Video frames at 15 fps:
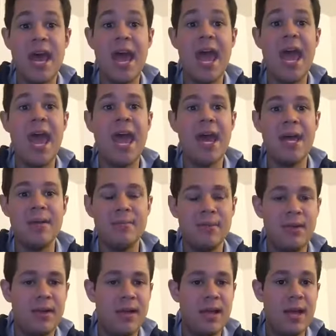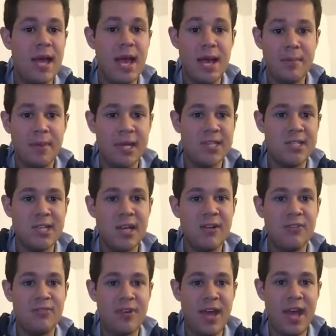And
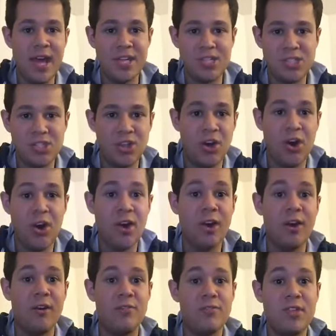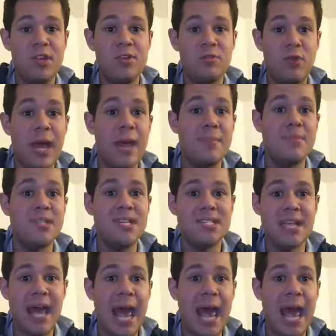myself and star of the Ramses and